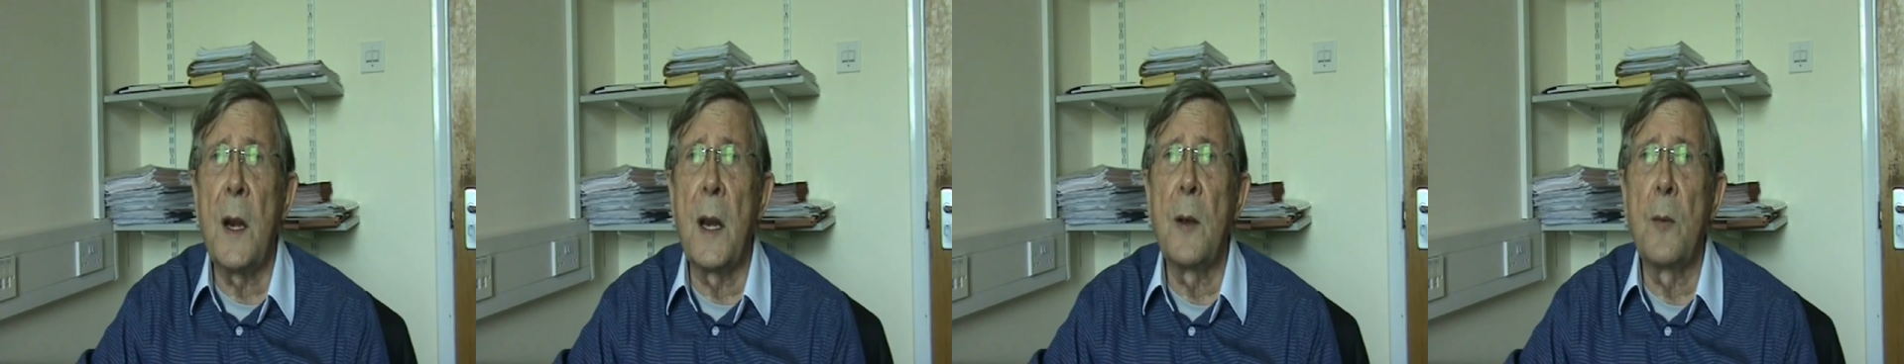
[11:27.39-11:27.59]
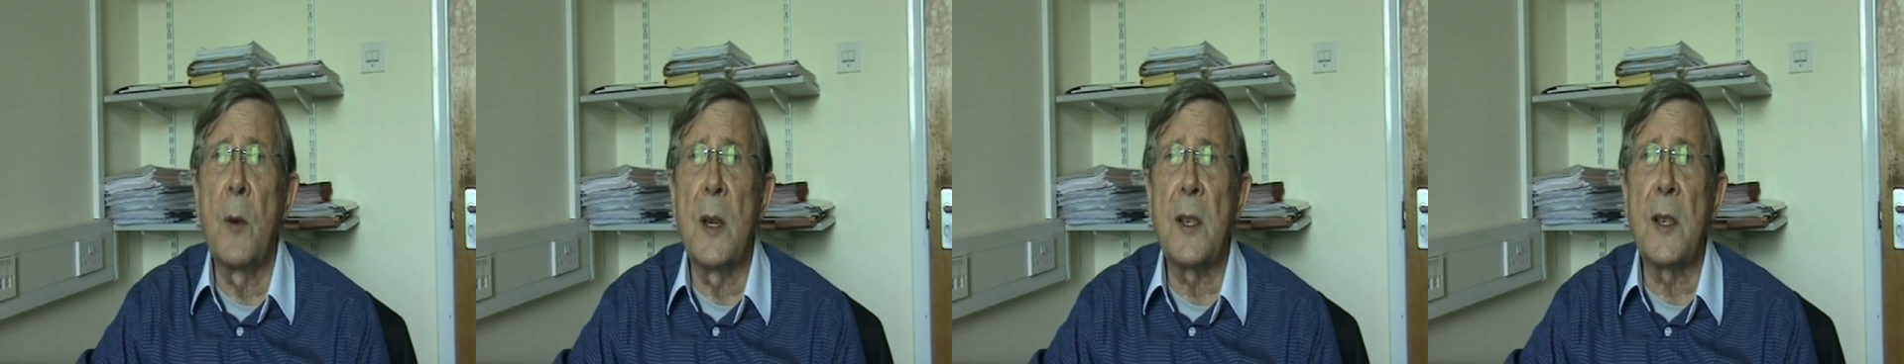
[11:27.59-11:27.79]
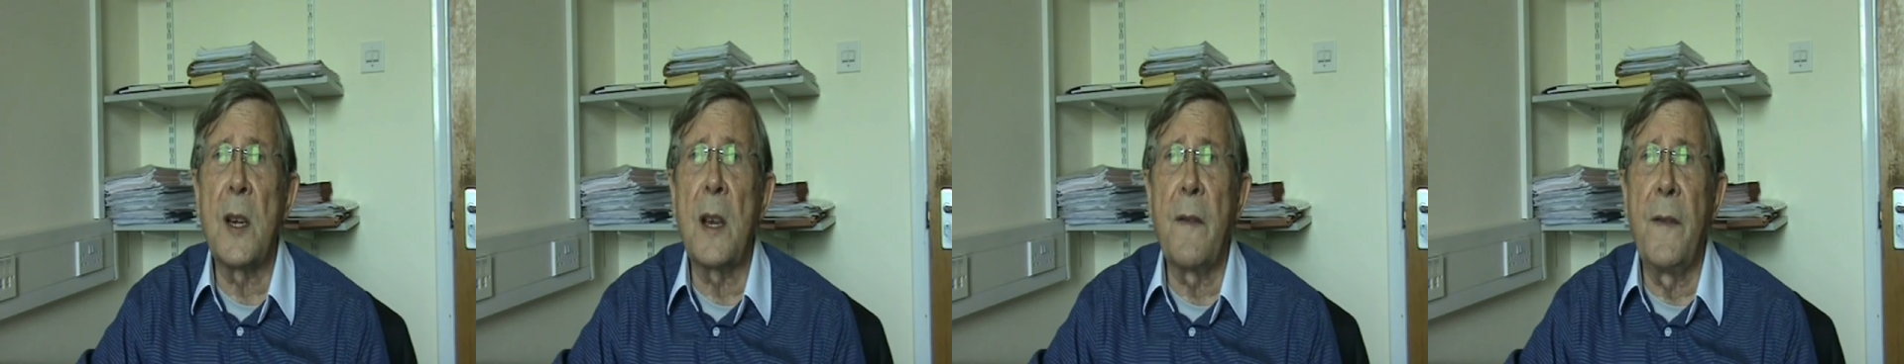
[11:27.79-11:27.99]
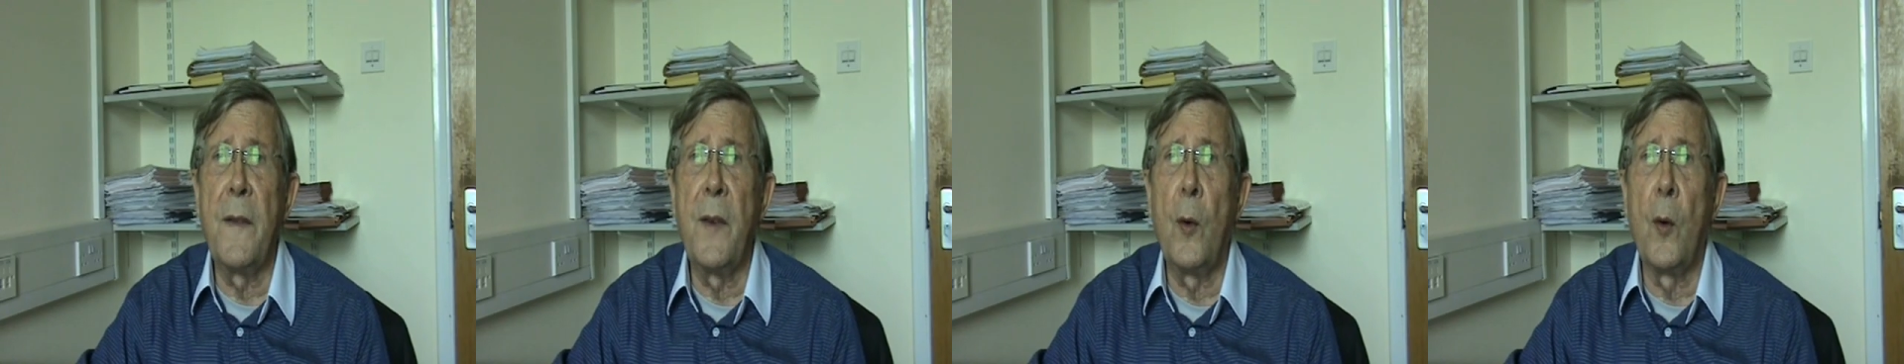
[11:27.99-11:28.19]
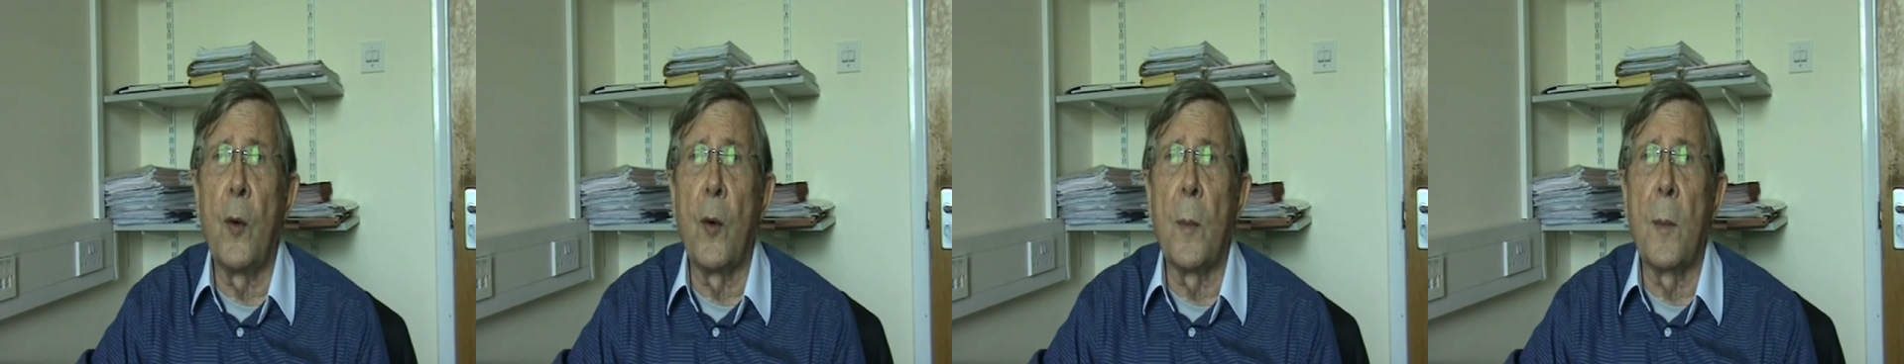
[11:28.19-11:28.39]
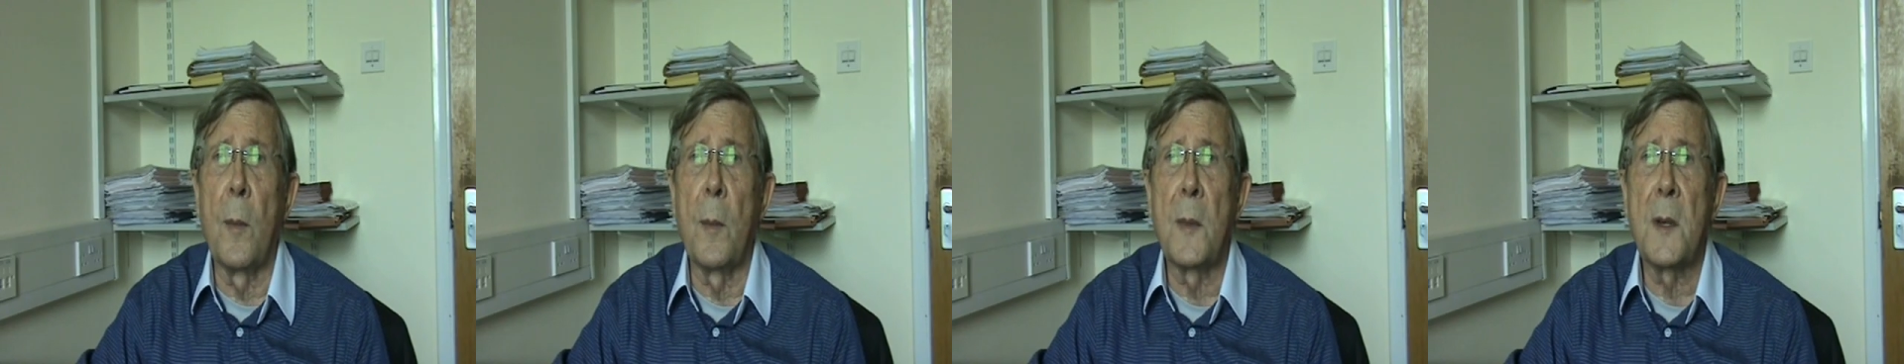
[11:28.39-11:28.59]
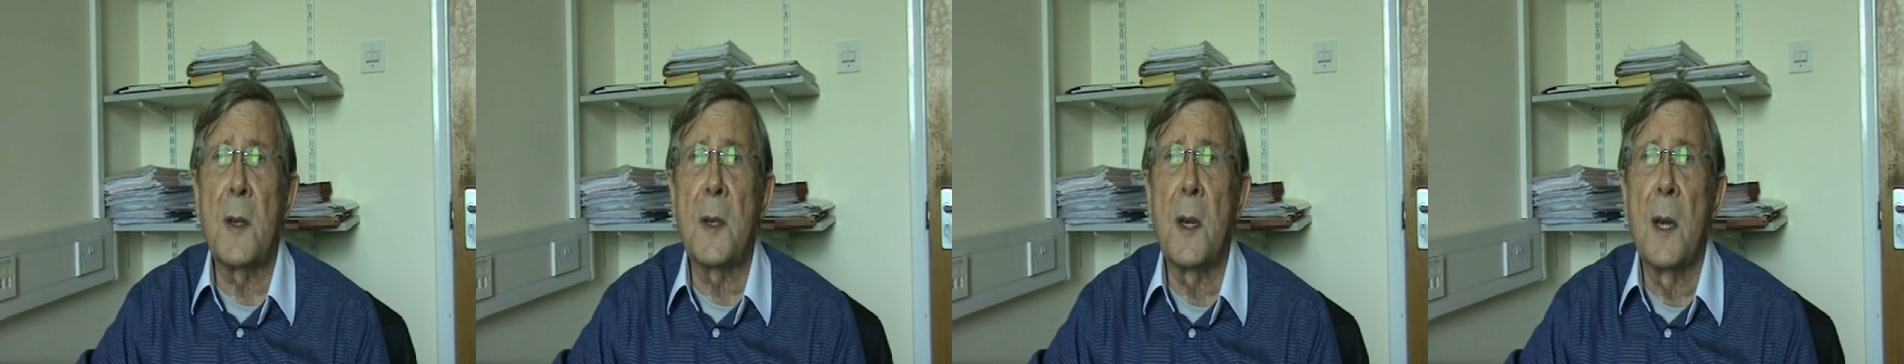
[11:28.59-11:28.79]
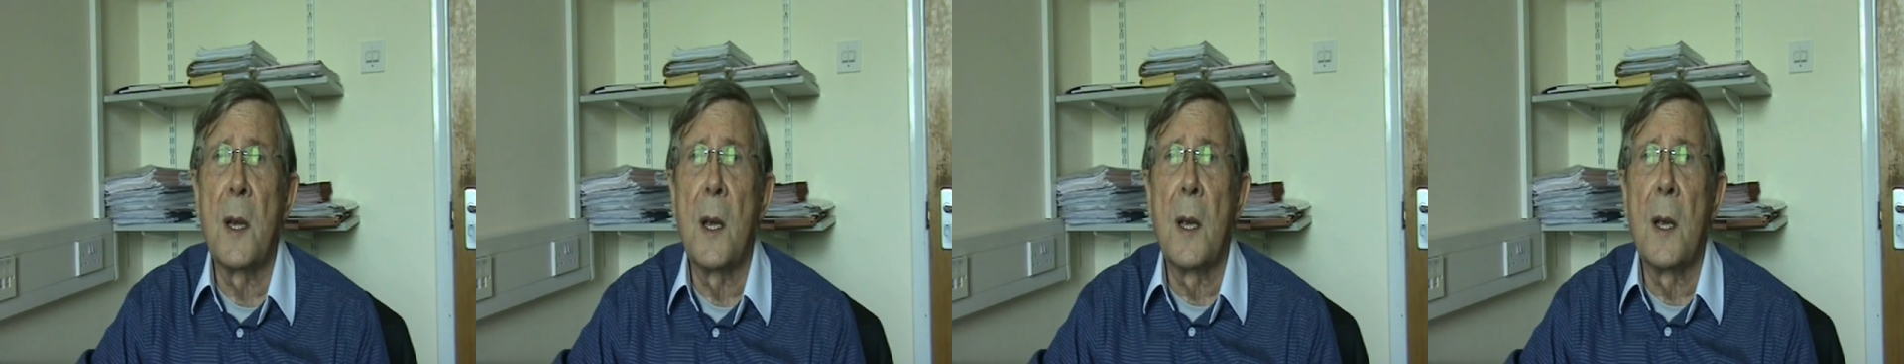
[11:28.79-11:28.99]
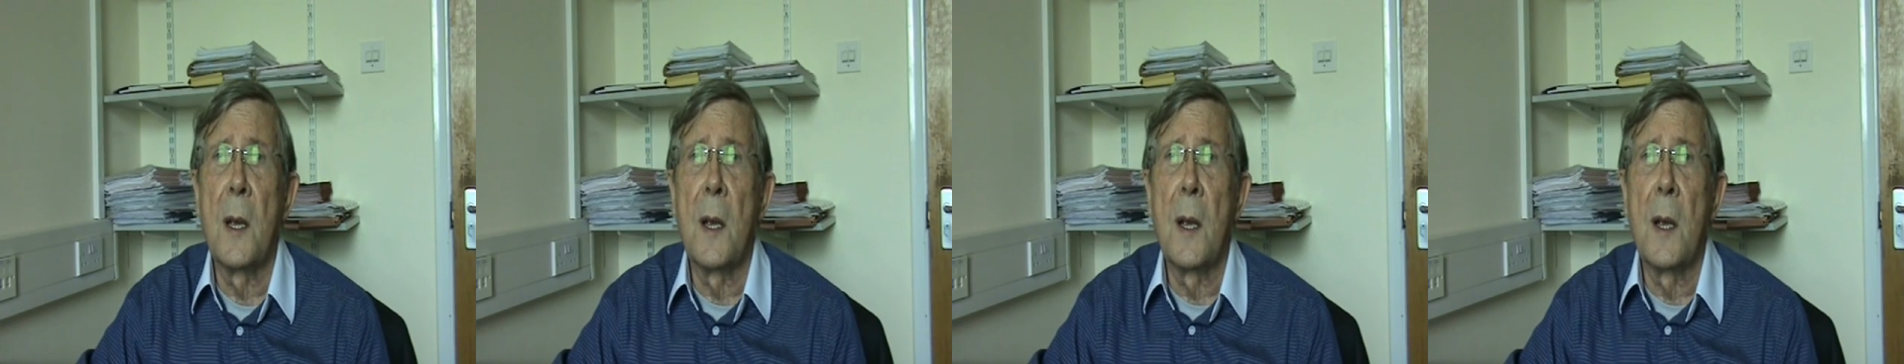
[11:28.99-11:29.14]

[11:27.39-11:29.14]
linguistic forms